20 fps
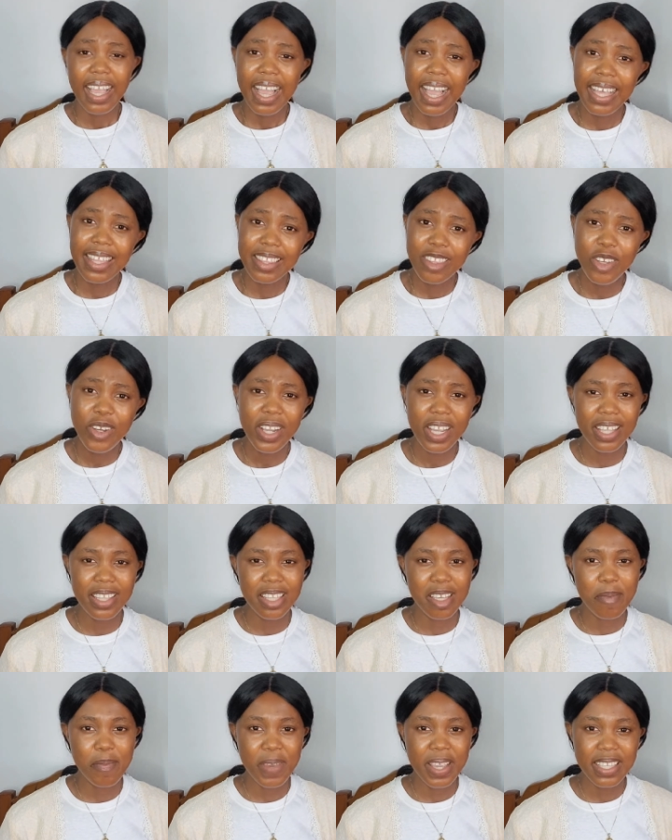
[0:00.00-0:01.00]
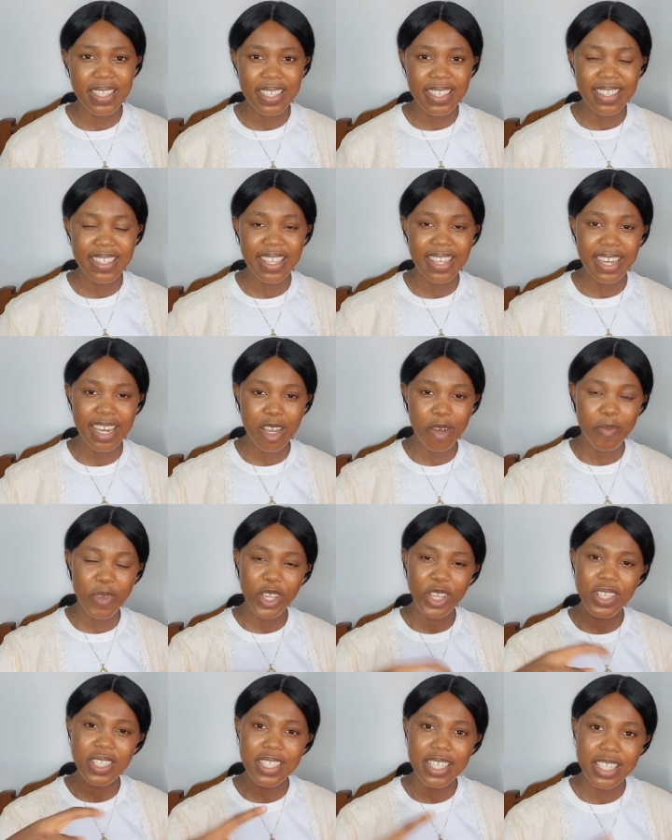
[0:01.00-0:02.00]
And look at the amazing thing now,
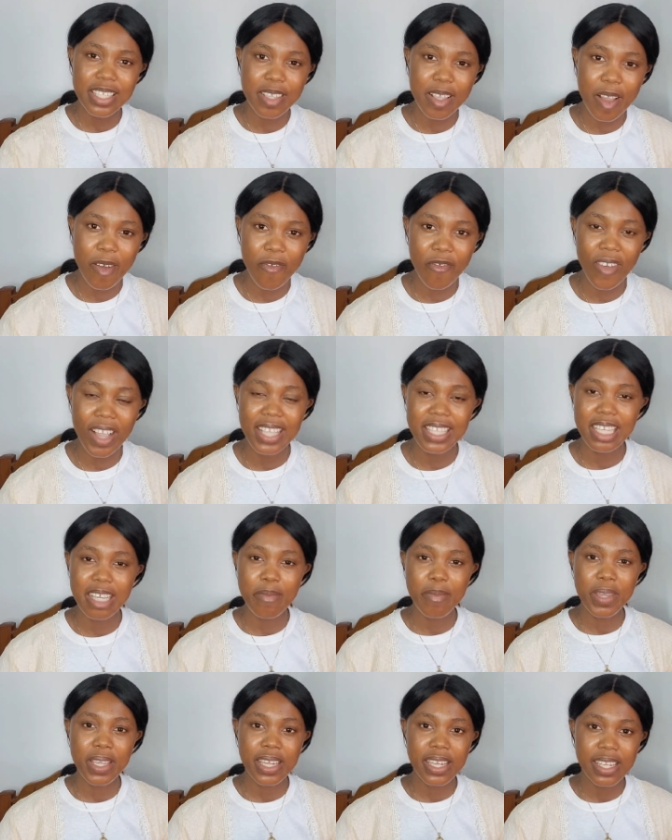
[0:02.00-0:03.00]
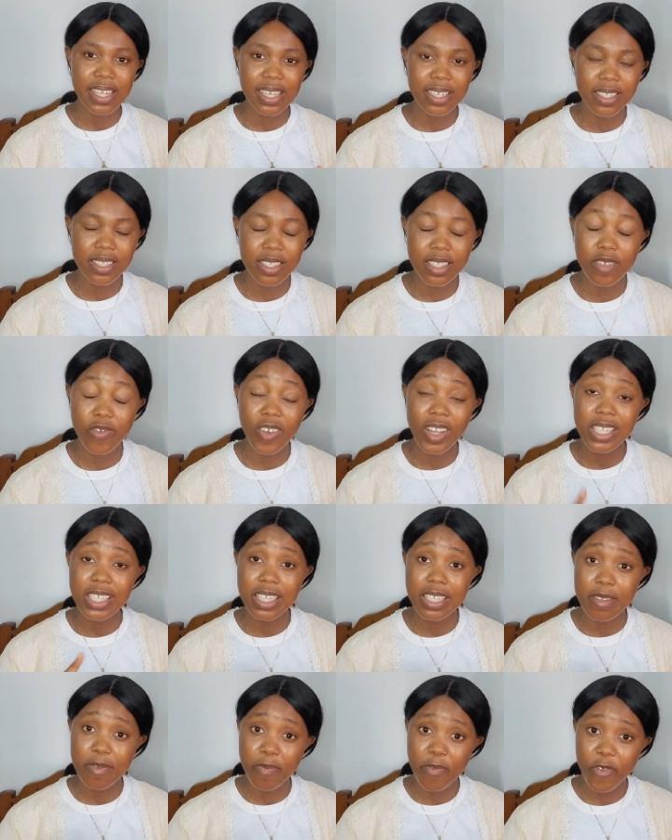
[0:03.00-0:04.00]
because there's vitamin, because
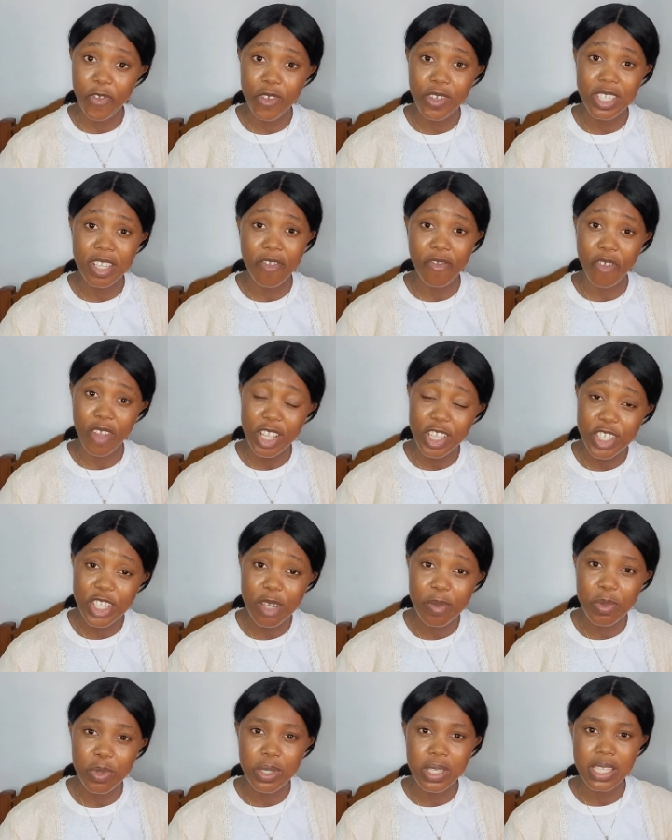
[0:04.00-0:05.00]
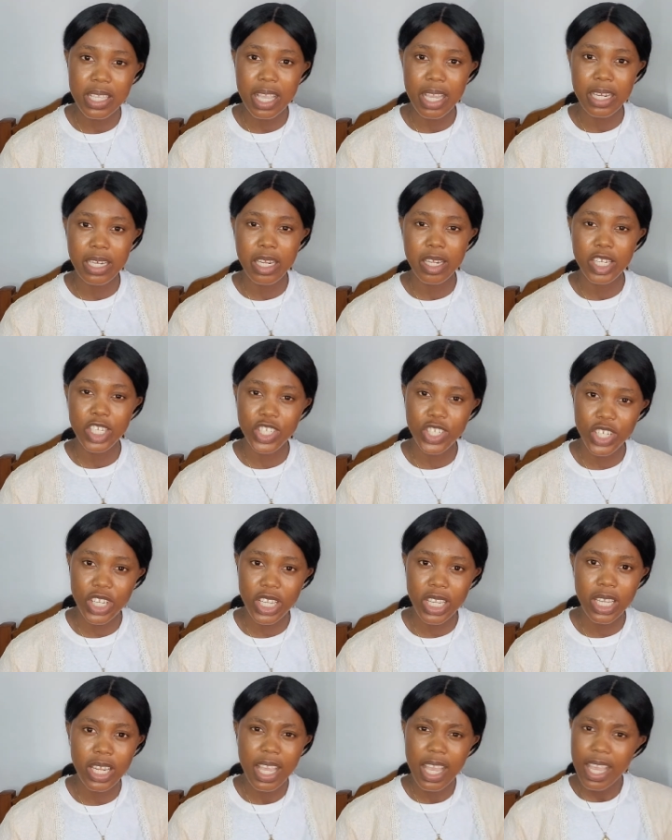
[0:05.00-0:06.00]
there's fruits and vegetables and the
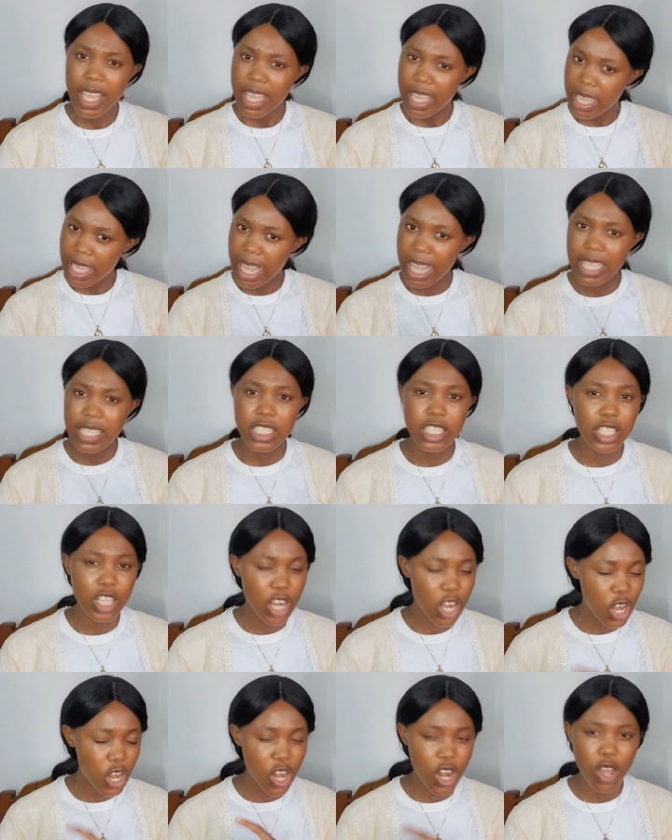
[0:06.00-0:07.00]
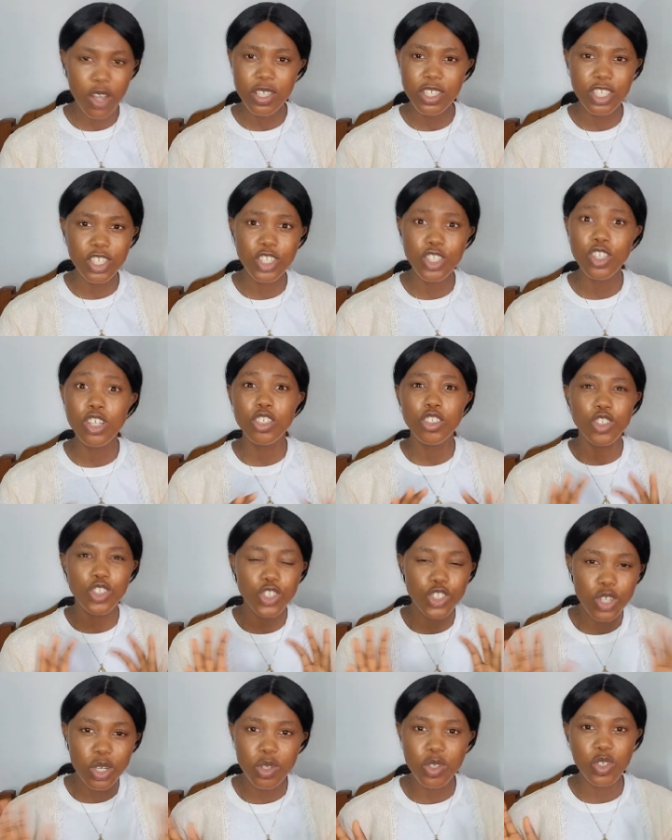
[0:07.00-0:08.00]
chicken, it has lots. It's not
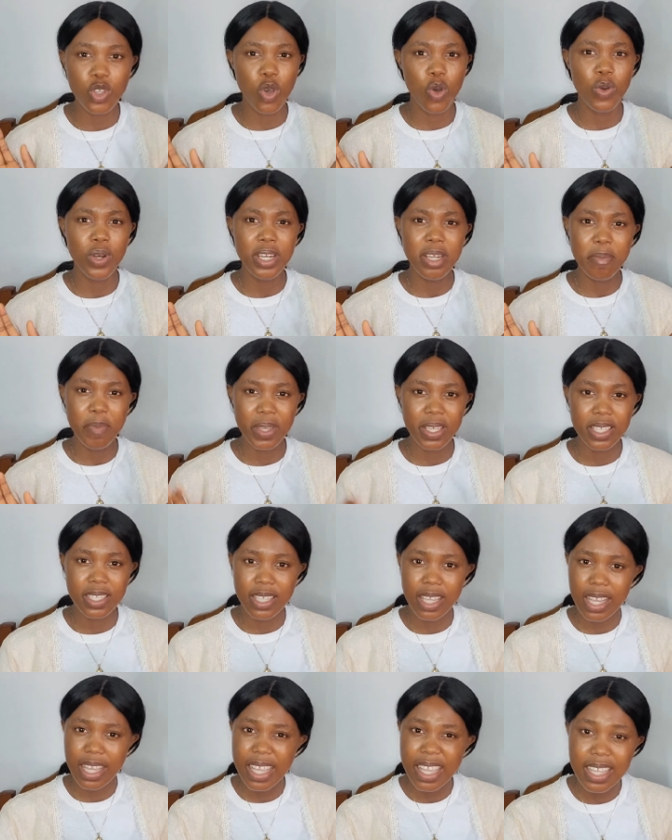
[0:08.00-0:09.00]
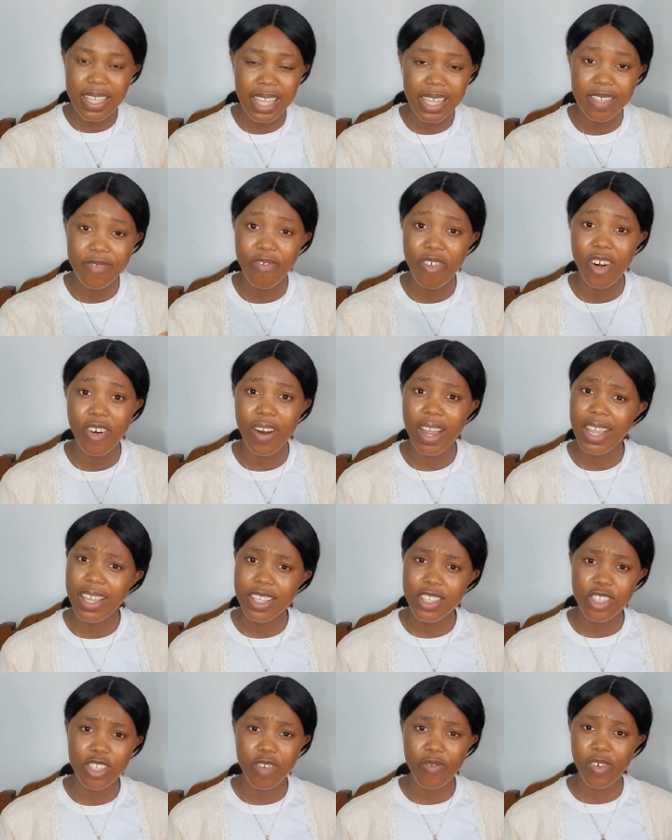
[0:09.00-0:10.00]
just only pizza, it has
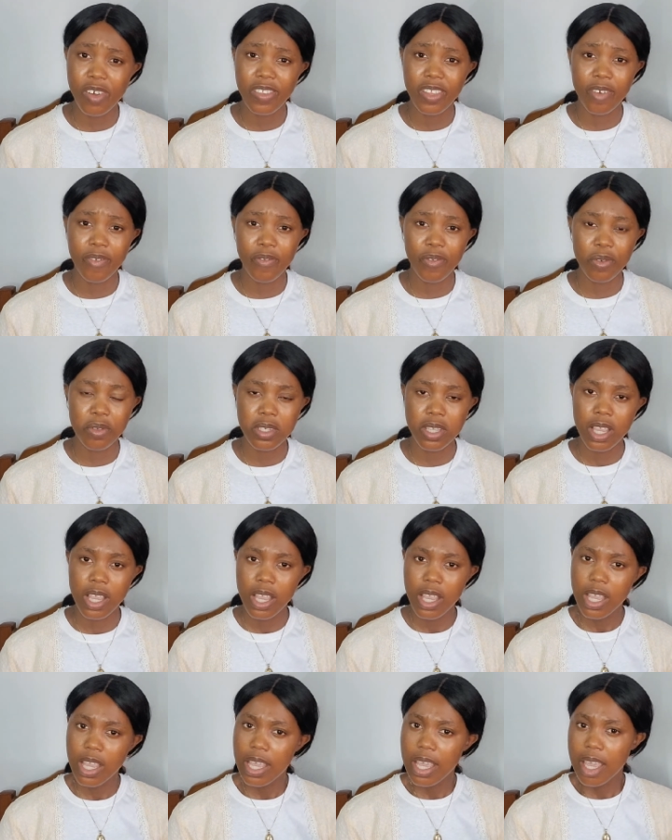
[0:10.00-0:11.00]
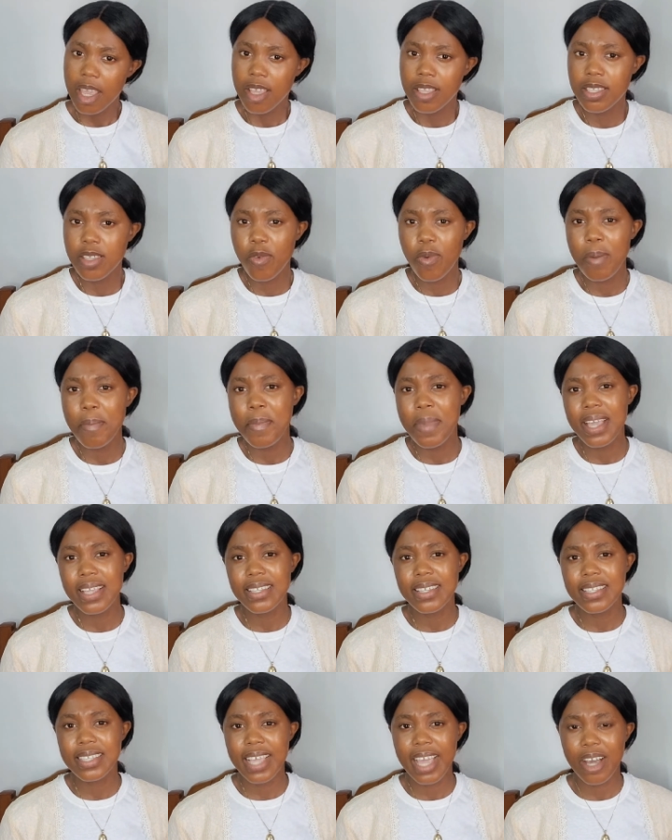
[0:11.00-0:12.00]
variety of other foods. You see what
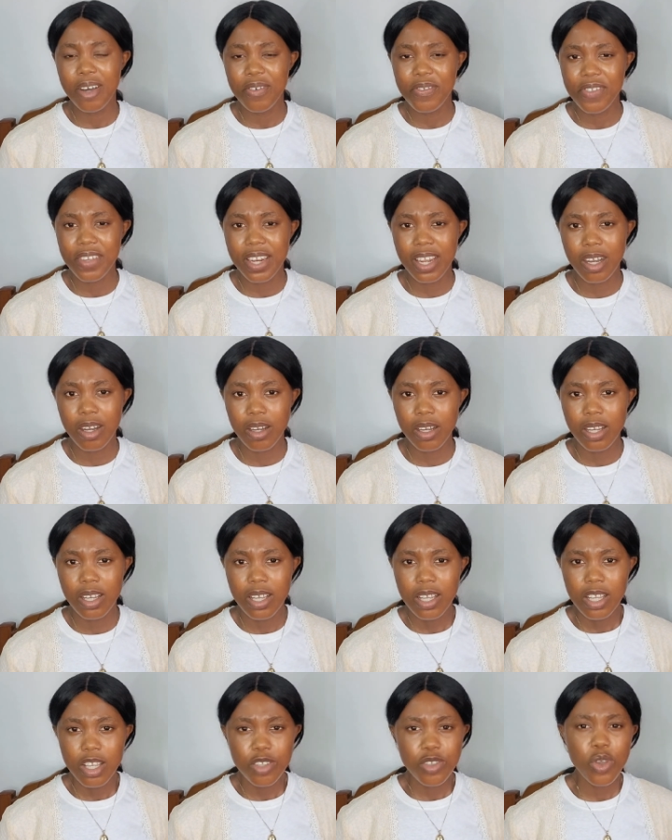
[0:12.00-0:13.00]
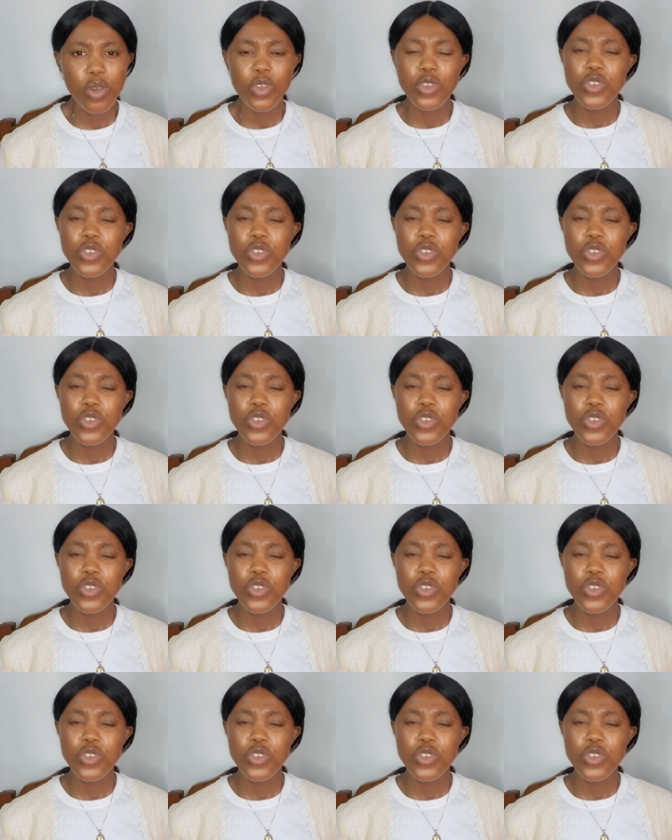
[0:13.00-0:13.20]
makes it healthy now? So